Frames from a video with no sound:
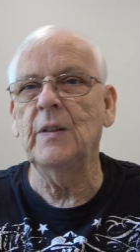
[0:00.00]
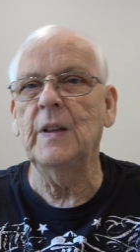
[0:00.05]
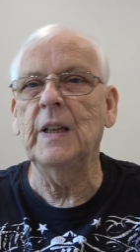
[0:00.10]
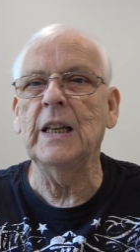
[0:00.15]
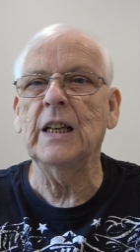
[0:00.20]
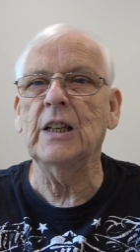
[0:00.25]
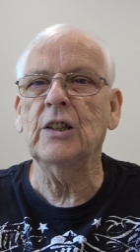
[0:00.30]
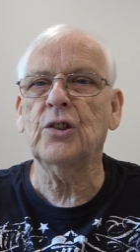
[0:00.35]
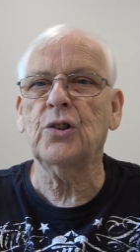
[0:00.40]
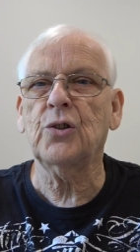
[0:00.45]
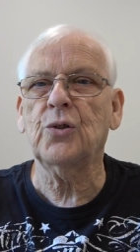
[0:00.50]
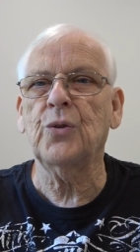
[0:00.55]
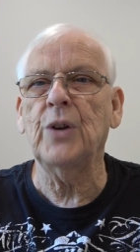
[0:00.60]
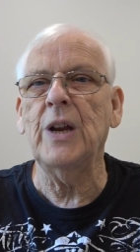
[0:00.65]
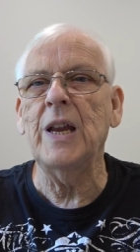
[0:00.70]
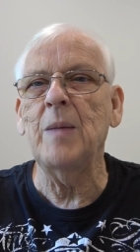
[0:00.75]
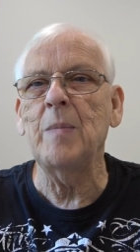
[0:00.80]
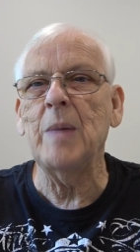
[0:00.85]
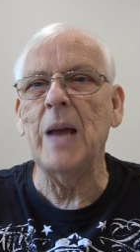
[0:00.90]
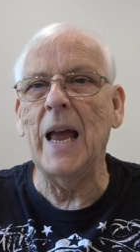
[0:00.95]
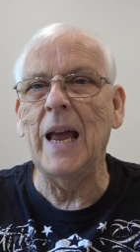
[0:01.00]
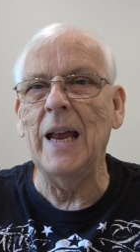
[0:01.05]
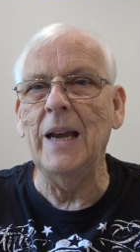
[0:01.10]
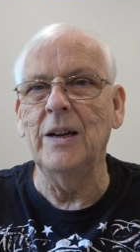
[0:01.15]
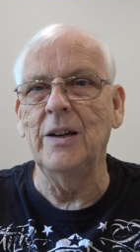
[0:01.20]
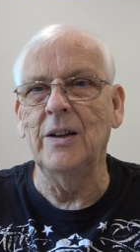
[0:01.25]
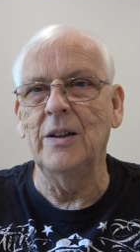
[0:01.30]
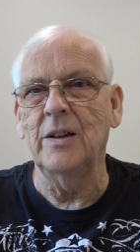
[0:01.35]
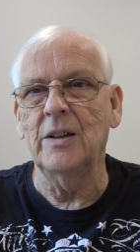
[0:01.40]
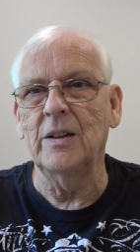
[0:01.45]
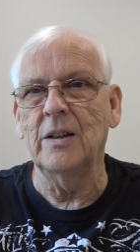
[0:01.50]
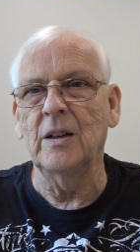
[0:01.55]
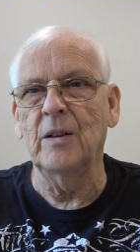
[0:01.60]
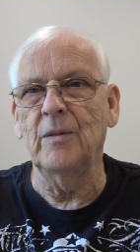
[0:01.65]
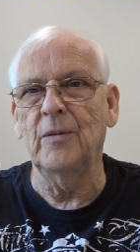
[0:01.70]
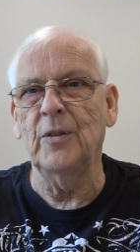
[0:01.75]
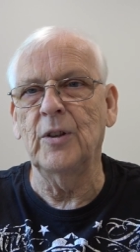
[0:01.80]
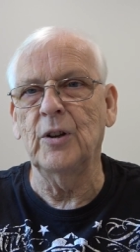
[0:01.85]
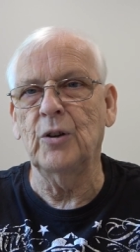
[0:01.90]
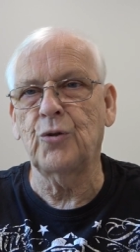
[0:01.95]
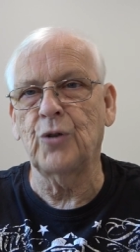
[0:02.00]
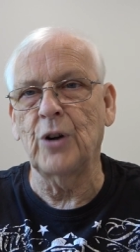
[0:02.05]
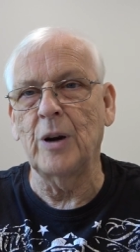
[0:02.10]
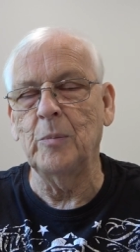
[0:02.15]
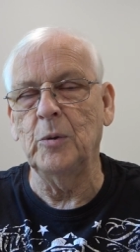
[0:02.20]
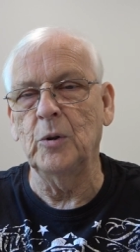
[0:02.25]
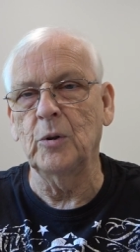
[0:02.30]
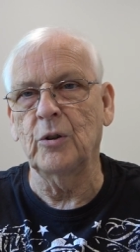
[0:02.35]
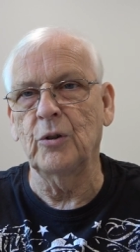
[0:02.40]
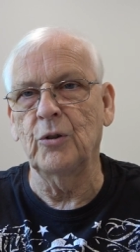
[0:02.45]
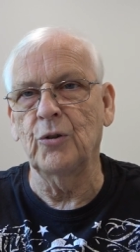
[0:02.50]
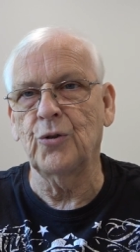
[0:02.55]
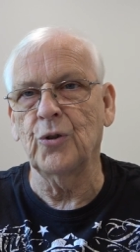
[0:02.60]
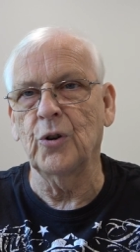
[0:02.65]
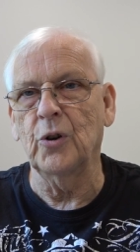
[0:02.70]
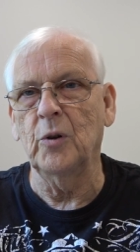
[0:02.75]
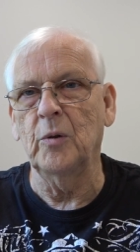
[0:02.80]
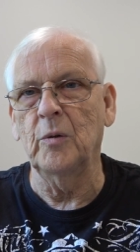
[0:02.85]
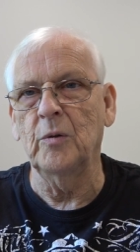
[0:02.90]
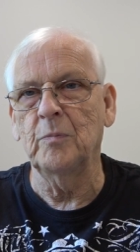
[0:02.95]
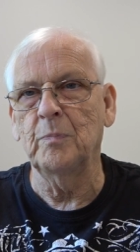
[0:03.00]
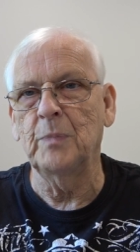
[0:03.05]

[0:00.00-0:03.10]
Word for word: the extreme end of the treble control,